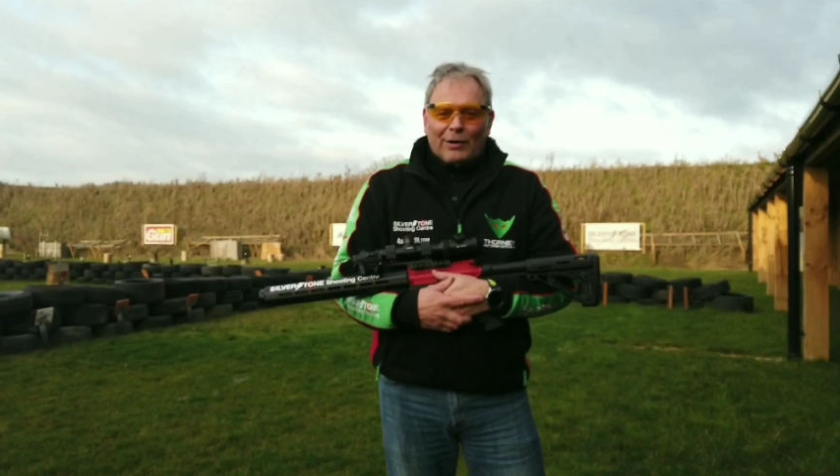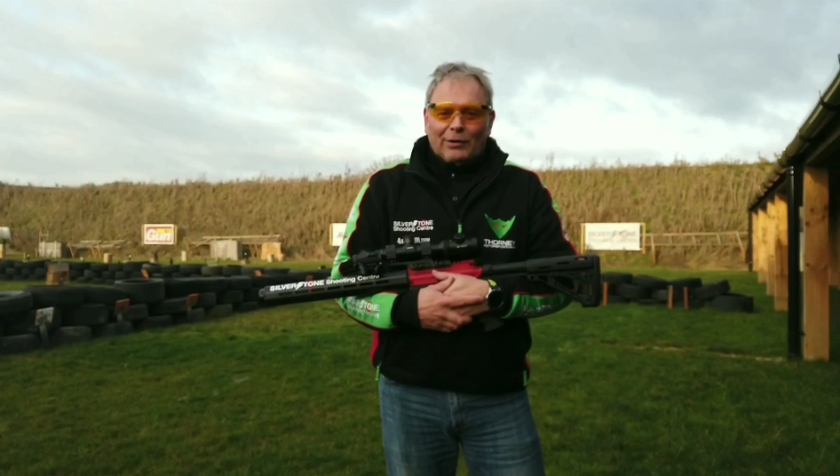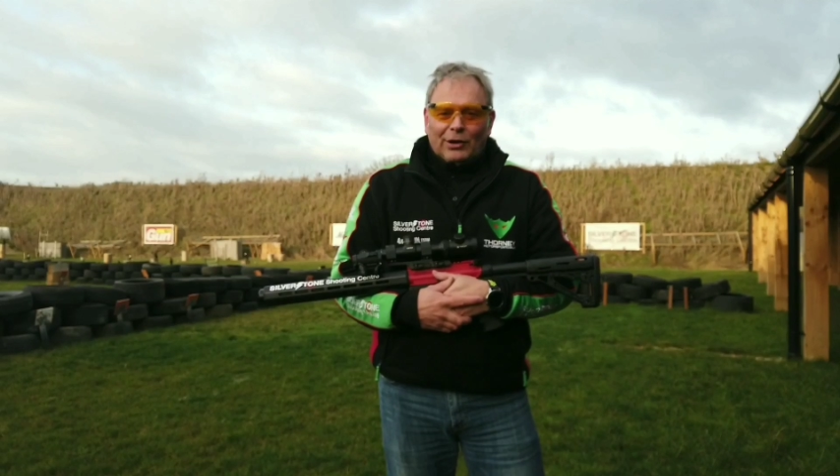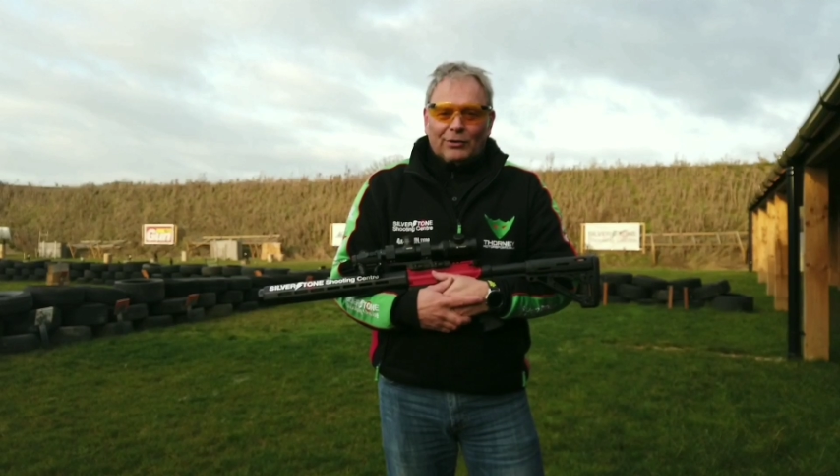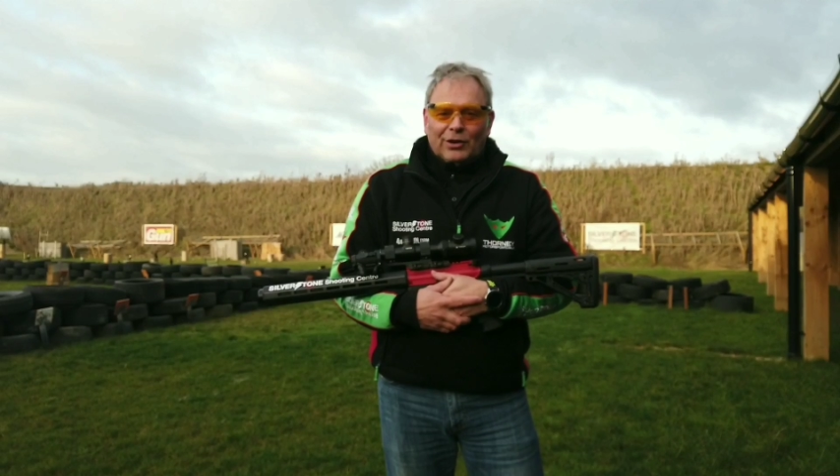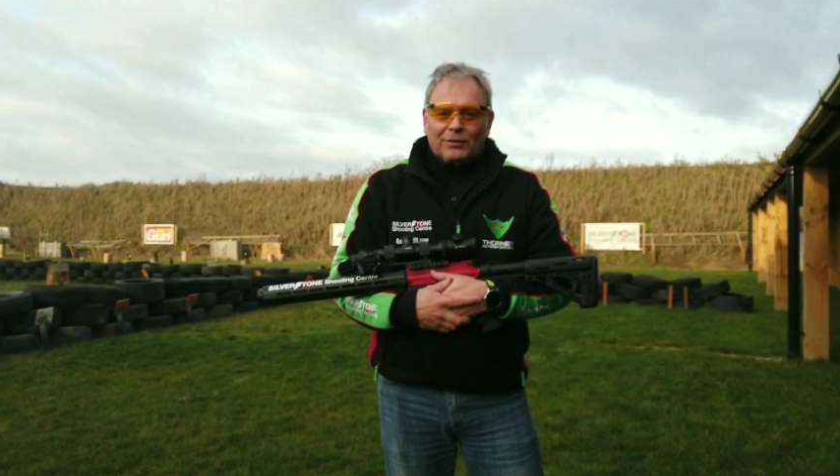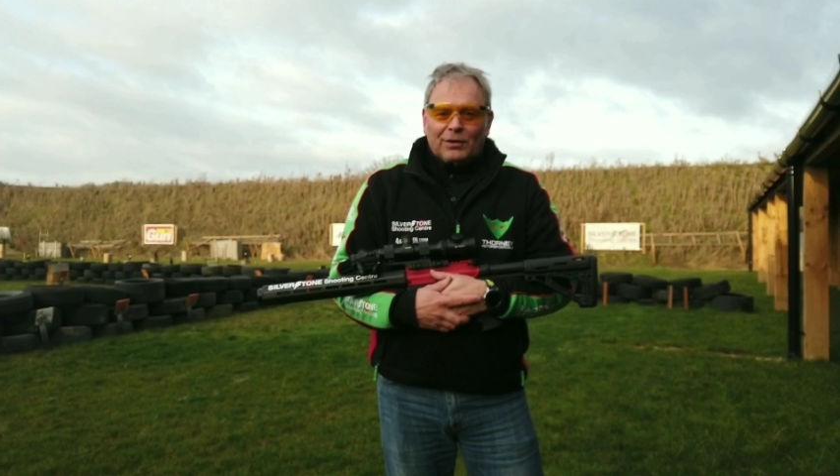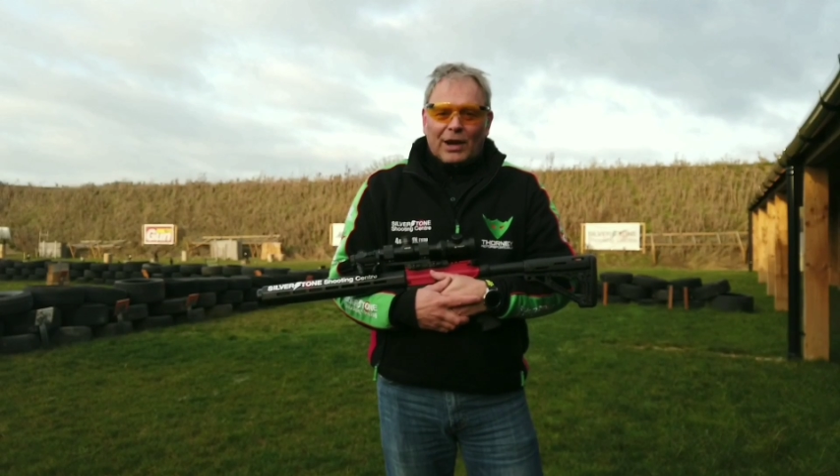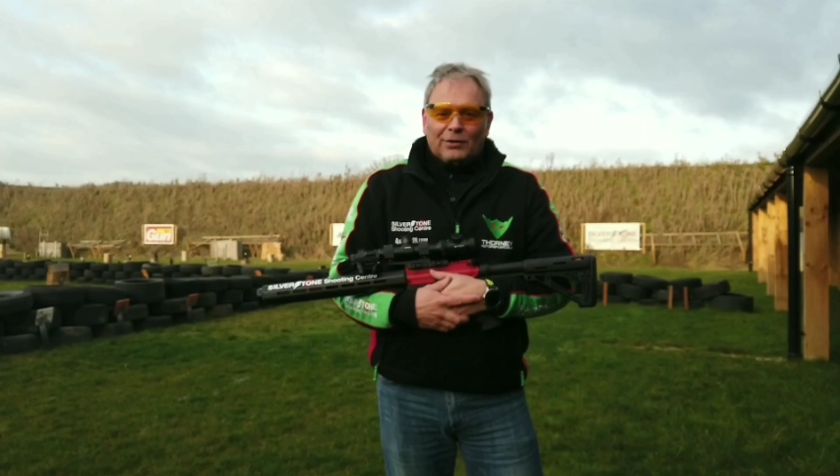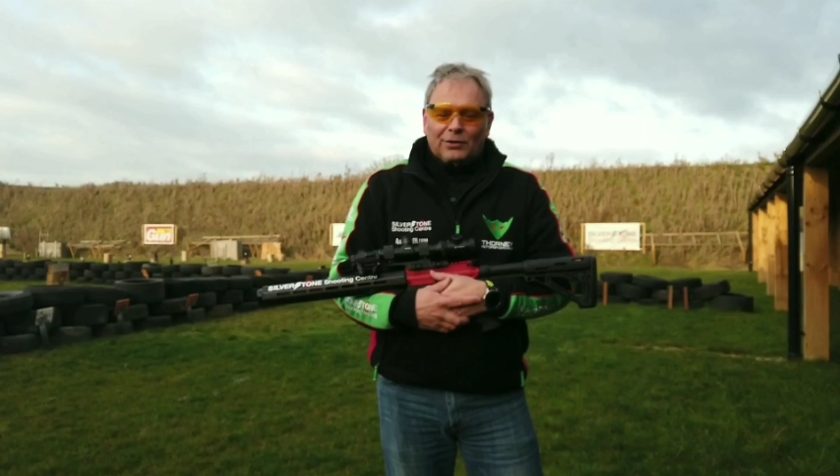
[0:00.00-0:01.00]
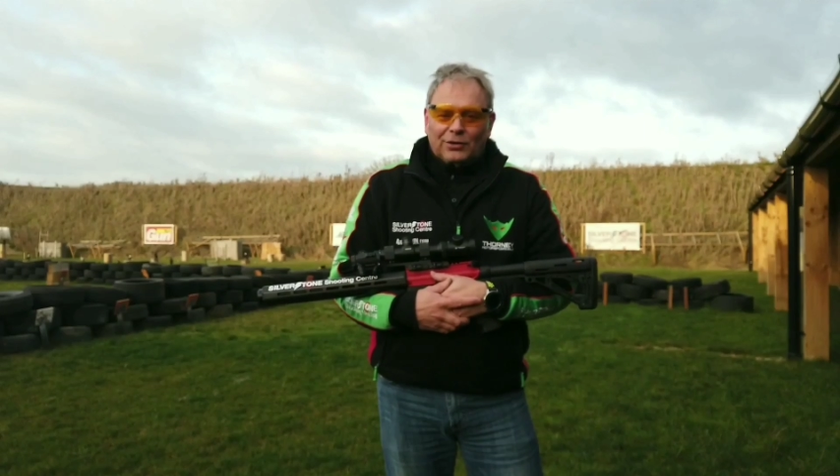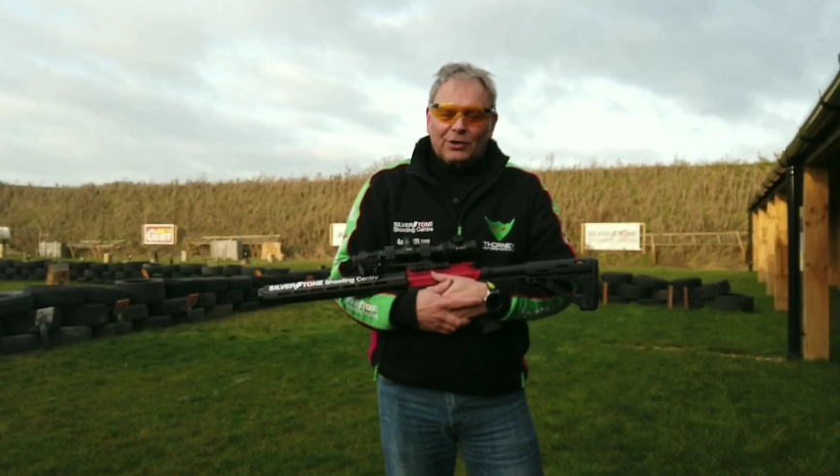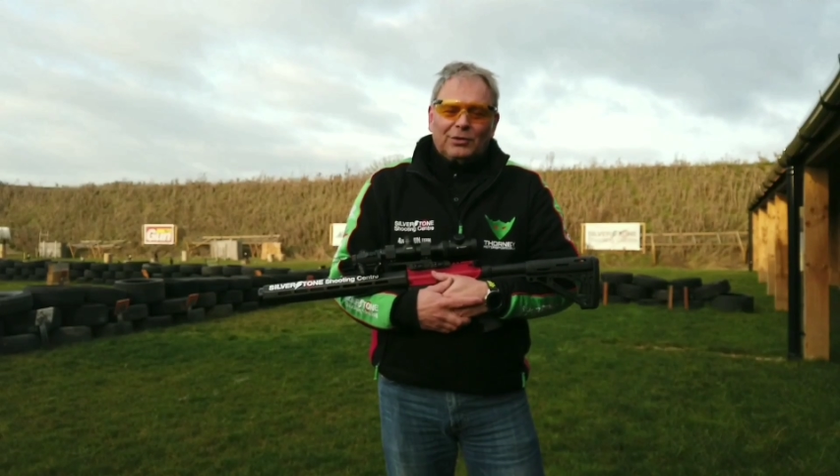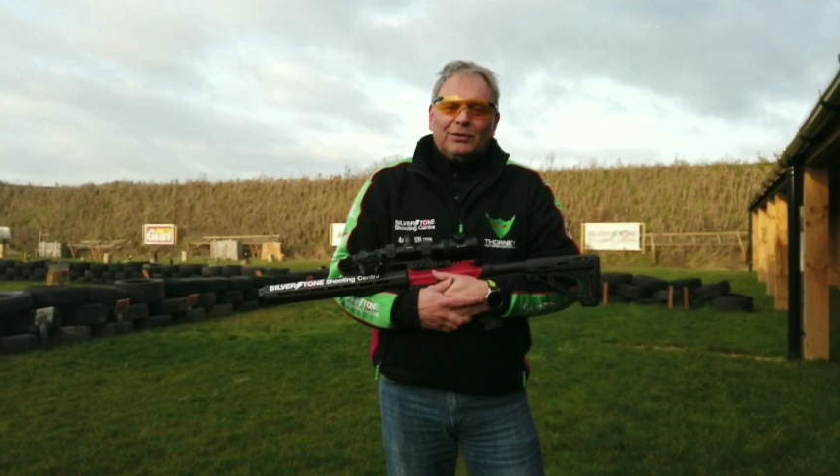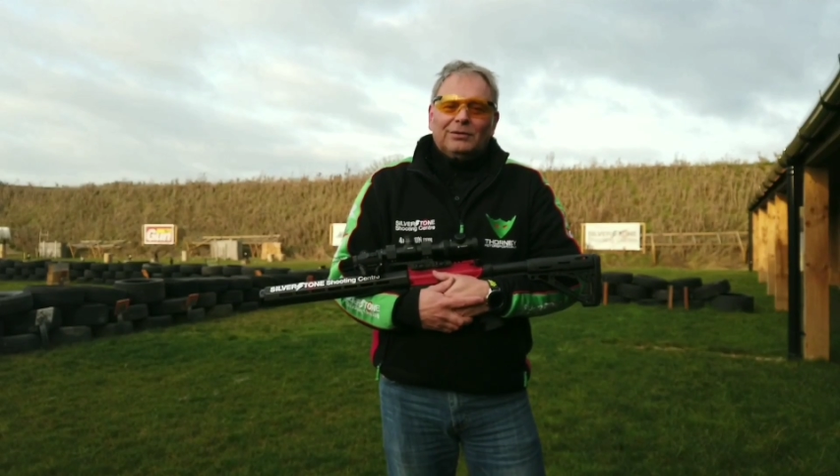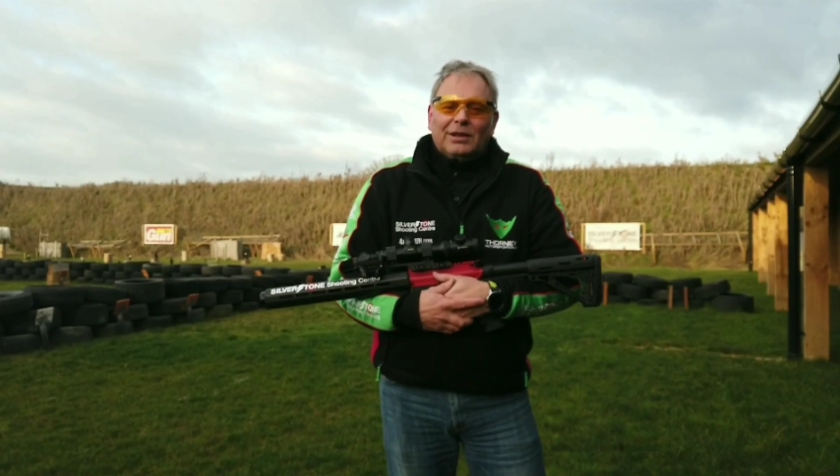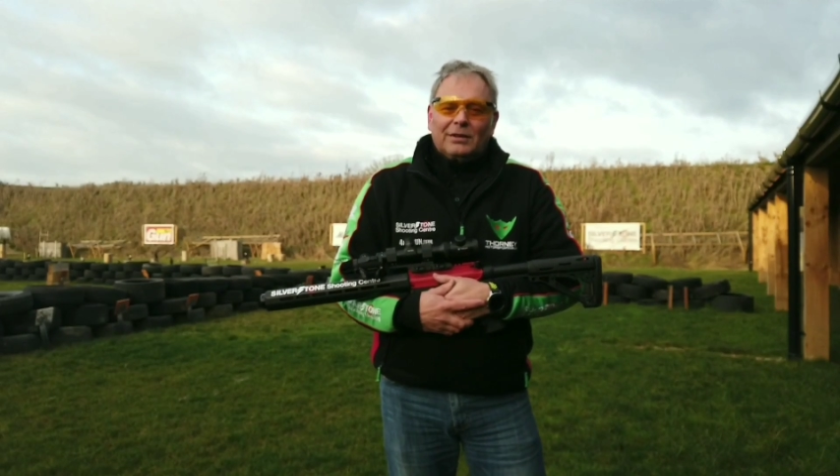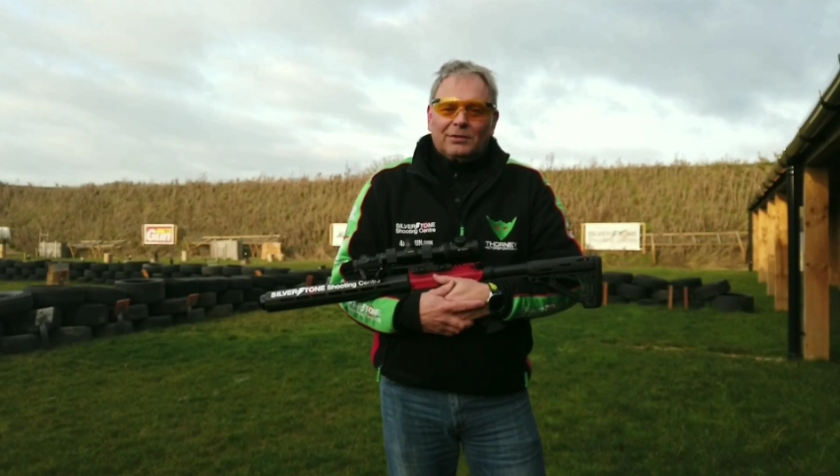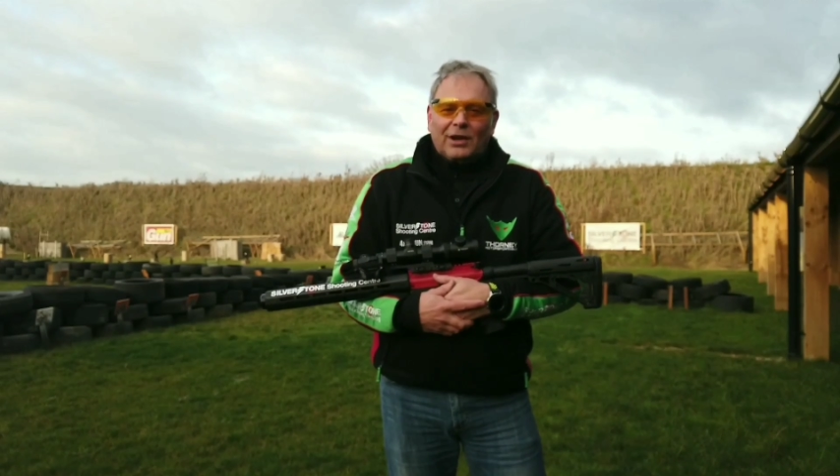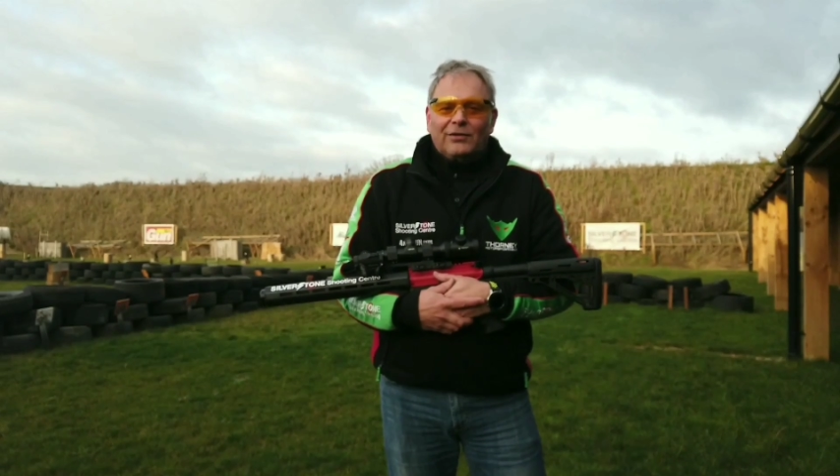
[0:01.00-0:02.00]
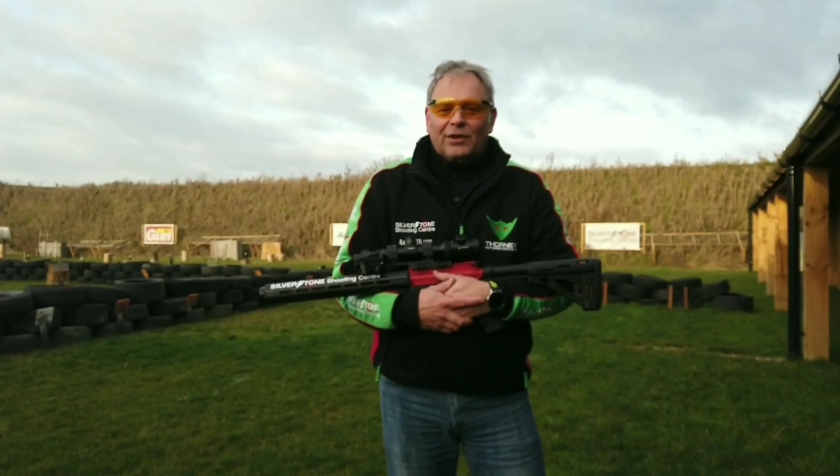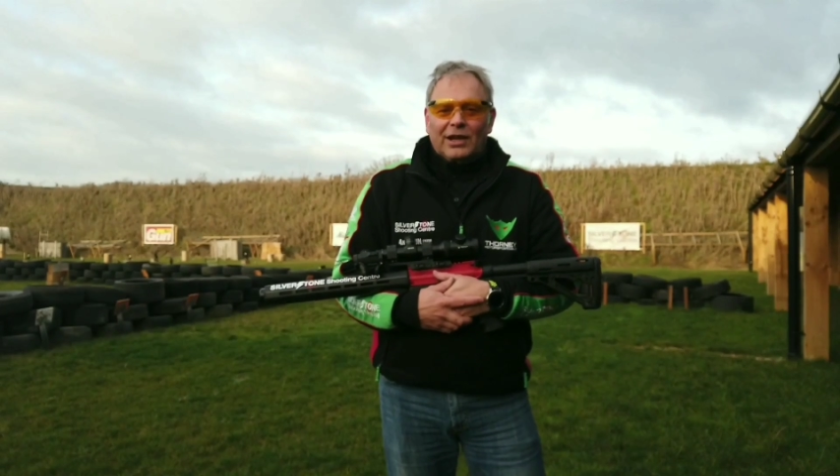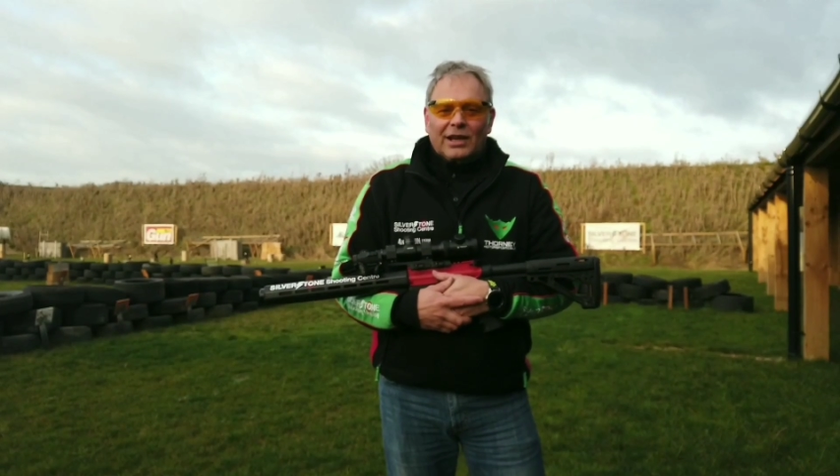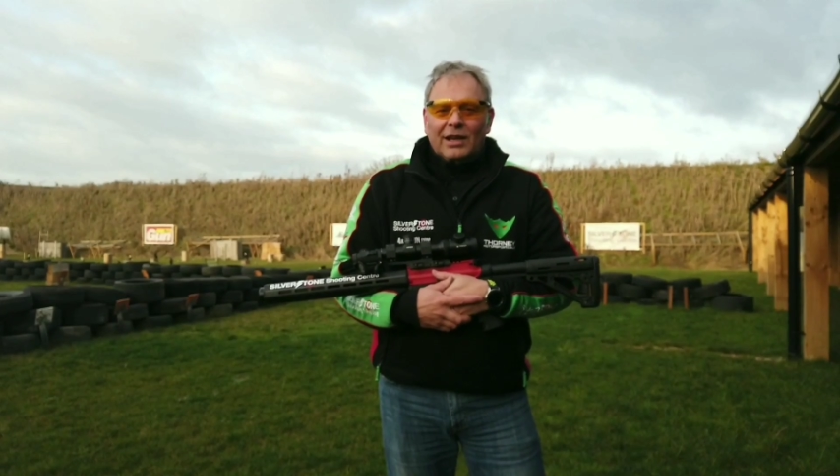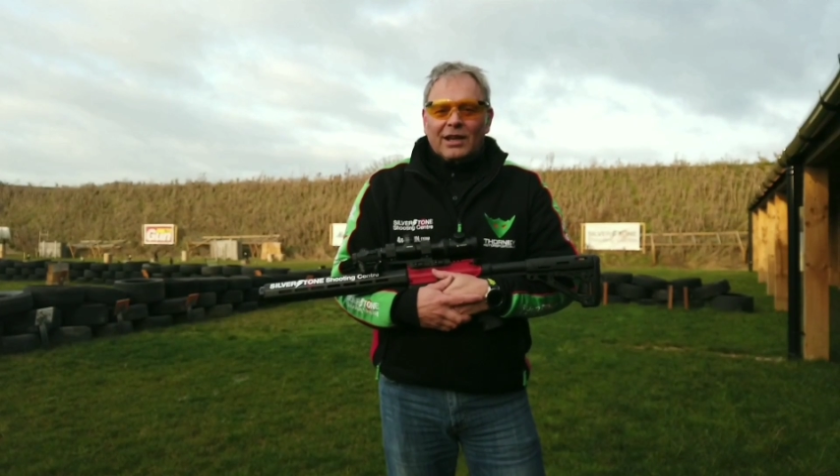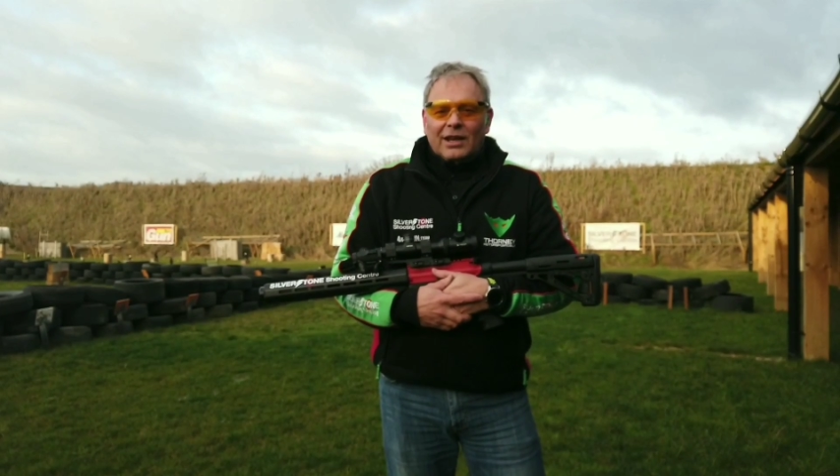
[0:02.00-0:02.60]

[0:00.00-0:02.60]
a grounding in terms of how to shoot and safely